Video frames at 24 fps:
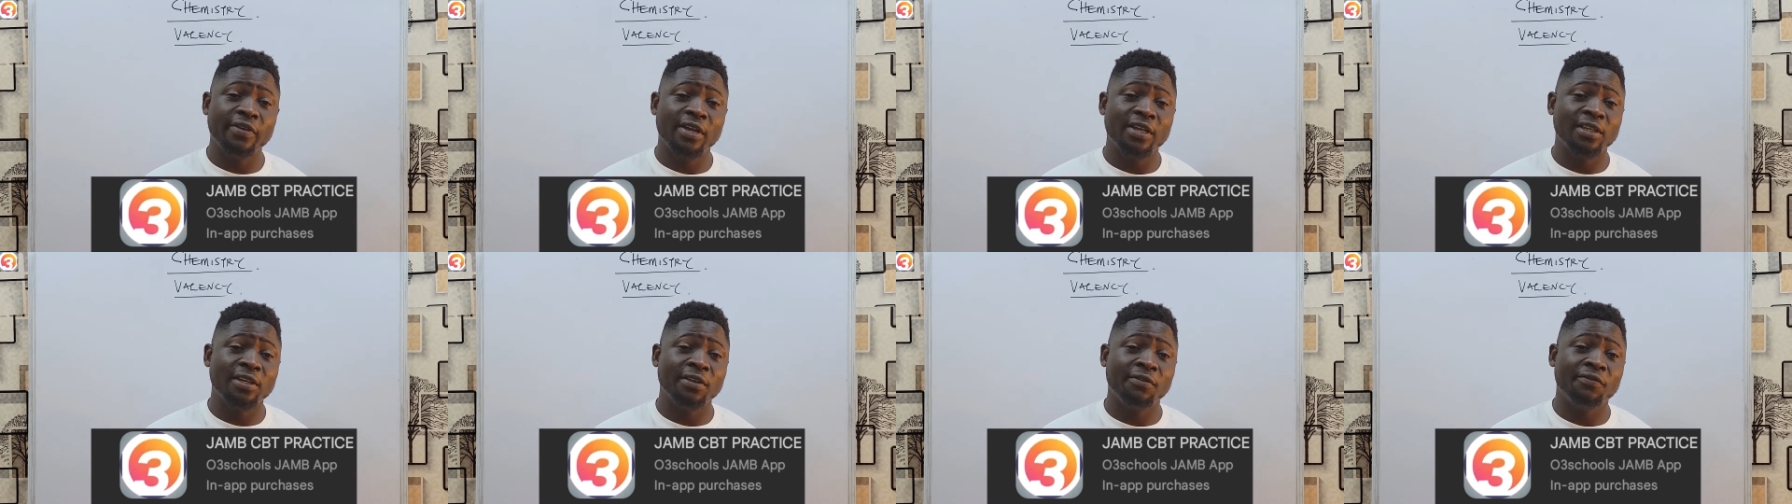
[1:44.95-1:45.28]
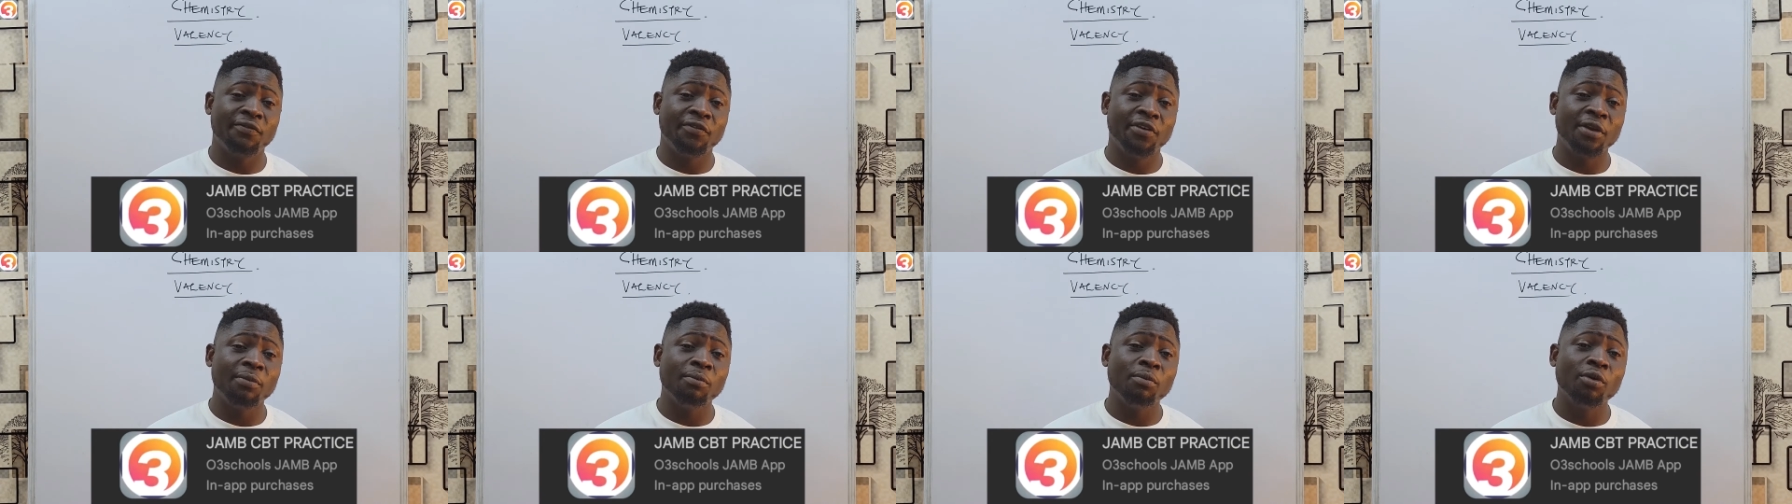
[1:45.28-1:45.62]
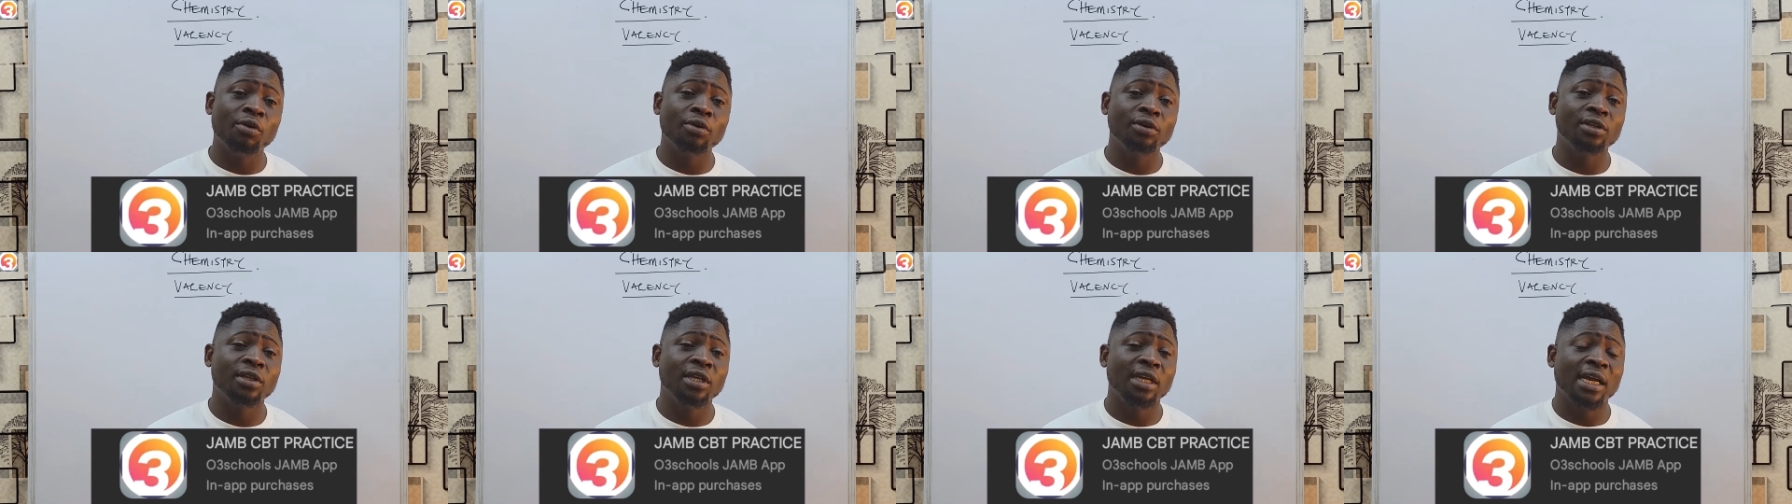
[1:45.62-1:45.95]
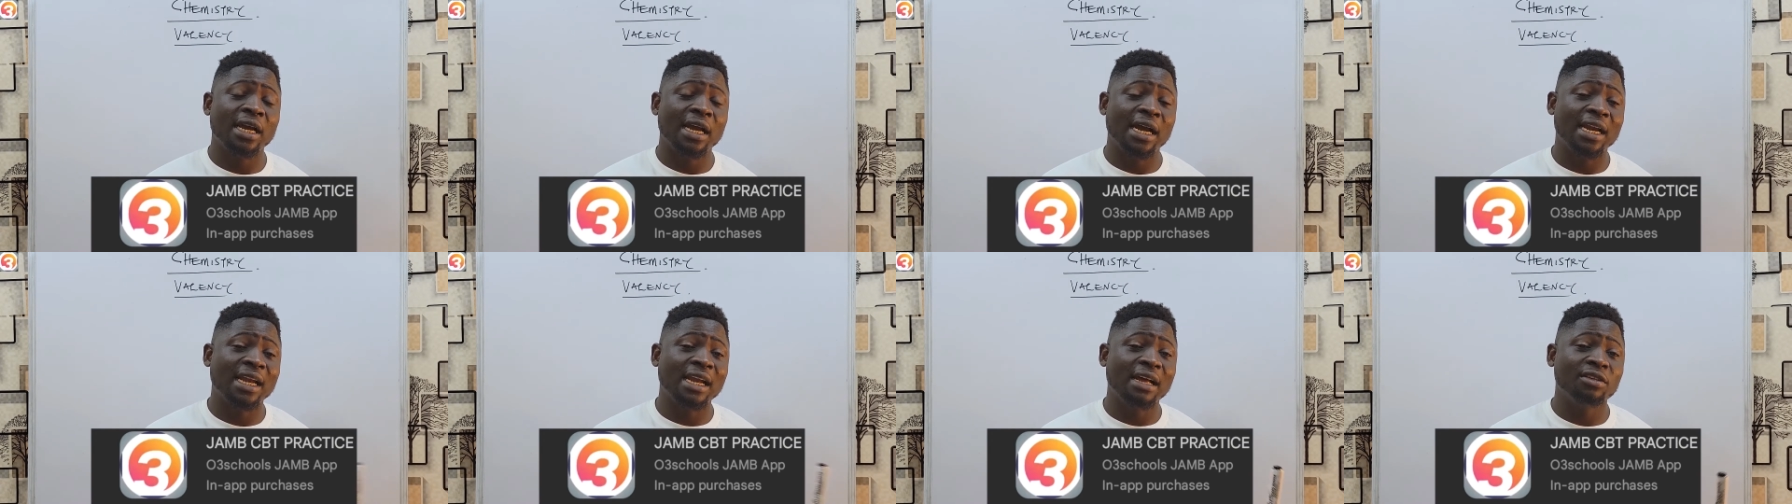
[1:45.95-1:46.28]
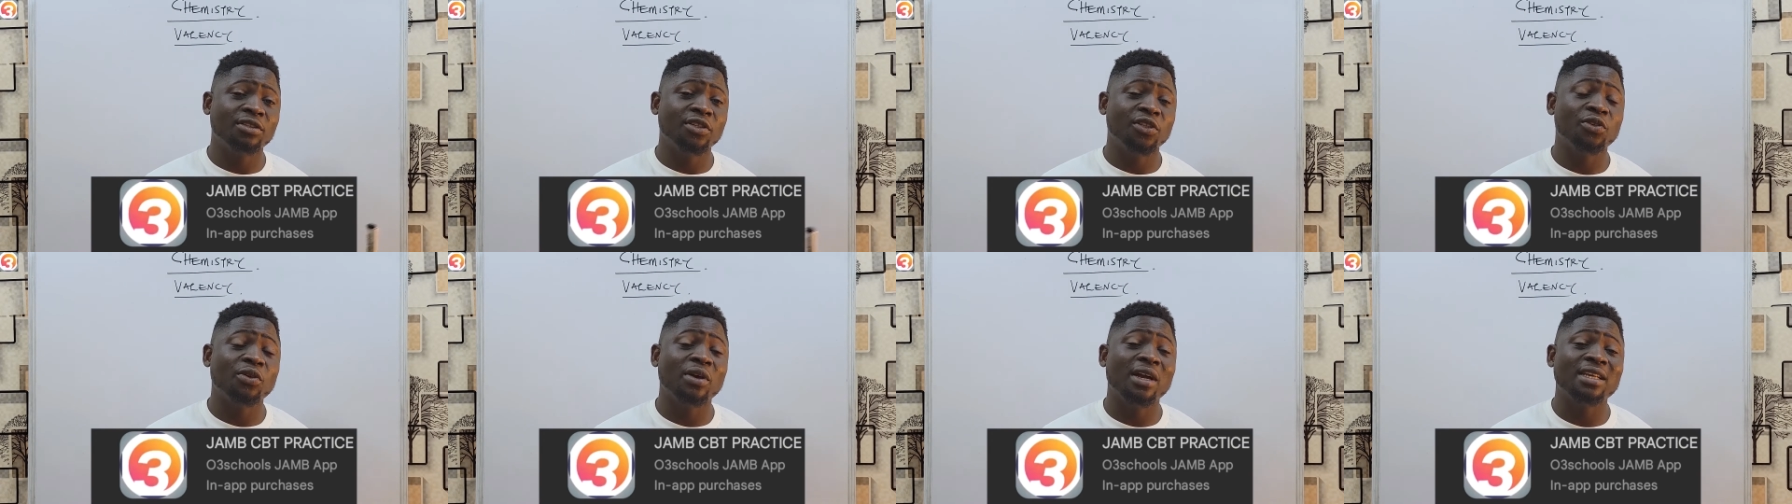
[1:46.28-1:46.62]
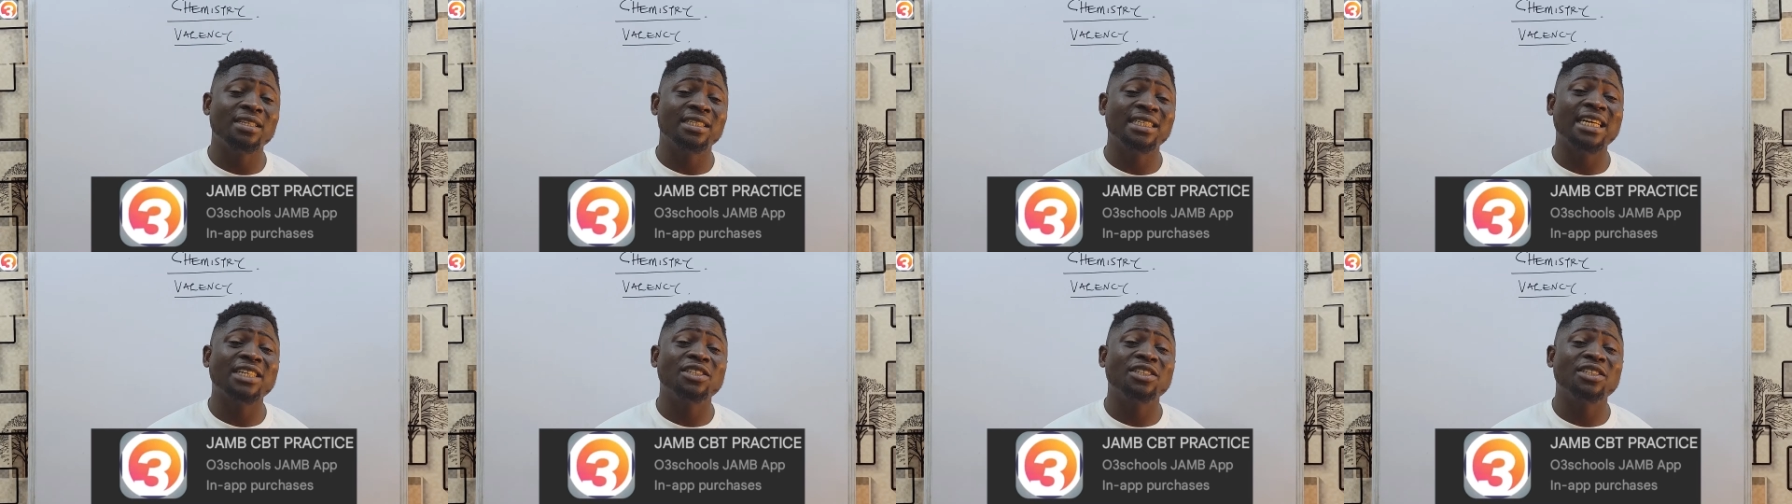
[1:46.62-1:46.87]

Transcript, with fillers: the free mode allows you to answer